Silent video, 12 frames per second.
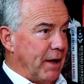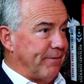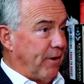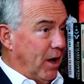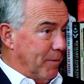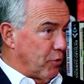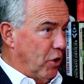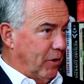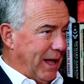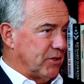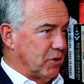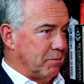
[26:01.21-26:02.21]
a fire
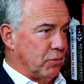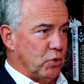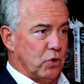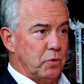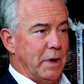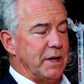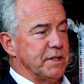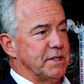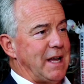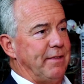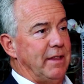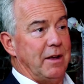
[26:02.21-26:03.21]
broke out on board. We
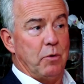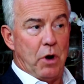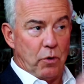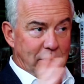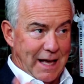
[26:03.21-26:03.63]
understand that there were no